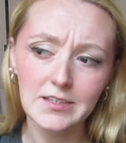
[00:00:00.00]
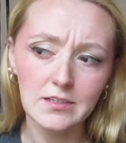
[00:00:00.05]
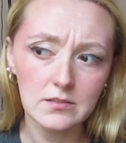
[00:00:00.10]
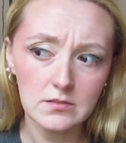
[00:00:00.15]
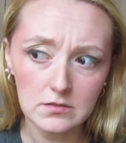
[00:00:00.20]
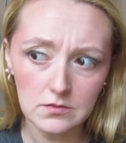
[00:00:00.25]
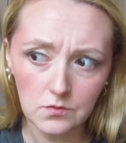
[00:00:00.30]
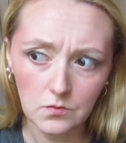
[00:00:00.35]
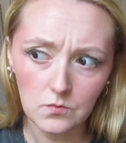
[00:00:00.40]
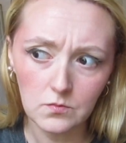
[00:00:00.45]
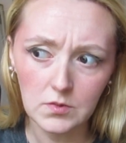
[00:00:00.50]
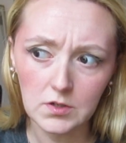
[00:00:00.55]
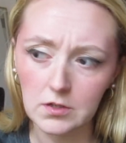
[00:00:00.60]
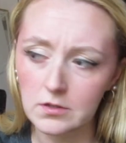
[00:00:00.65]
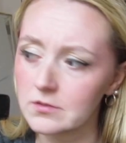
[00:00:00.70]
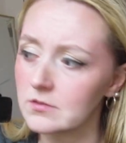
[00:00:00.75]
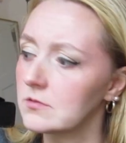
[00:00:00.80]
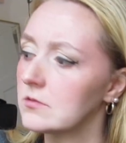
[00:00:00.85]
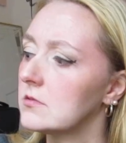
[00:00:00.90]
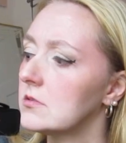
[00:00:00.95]
So
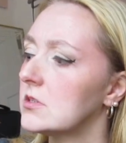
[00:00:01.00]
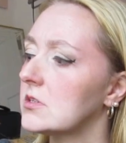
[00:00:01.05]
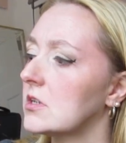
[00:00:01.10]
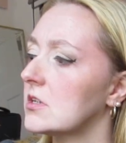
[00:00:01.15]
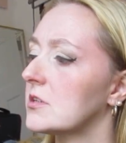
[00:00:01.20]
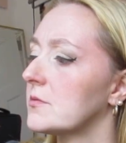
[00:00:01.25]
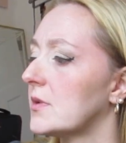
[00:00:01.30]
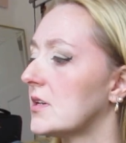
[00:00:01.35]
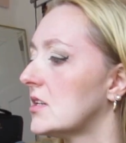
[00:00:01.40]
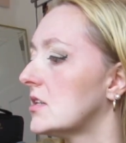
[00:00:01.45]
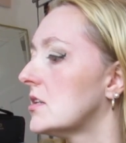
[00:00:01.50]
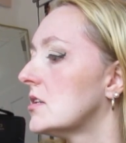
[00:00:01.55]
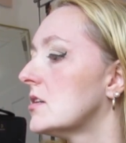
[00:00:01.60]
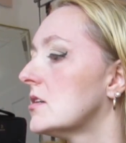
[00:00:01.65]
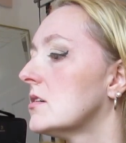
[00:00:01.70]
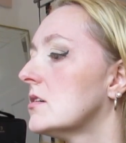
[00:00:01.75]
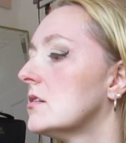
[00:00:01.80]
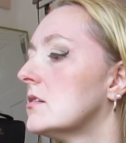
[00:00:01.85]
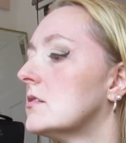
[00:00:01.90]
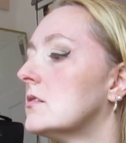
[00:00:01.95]
weird look under my
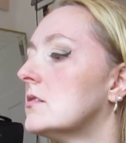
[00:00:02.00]
eye.